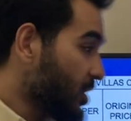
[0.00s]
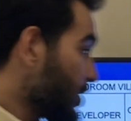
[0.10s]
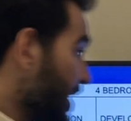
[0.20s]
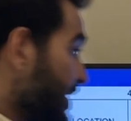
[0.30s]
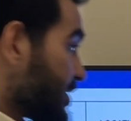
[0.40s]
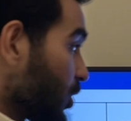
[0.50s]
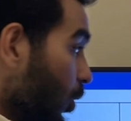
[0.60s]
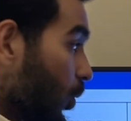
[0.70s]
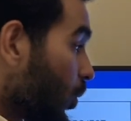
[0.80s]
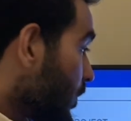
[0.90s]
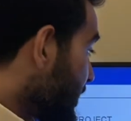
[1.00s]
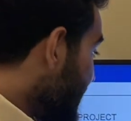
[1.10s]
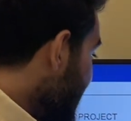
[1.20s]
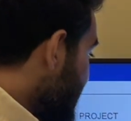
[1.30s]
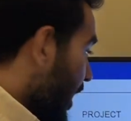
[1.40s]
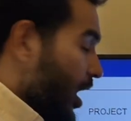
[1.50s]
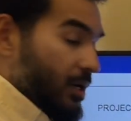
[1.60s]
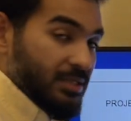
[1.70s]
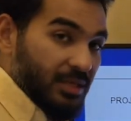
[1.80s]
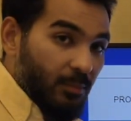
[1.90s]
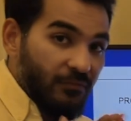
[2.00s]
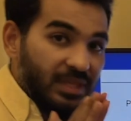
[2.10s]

All right, so these are some of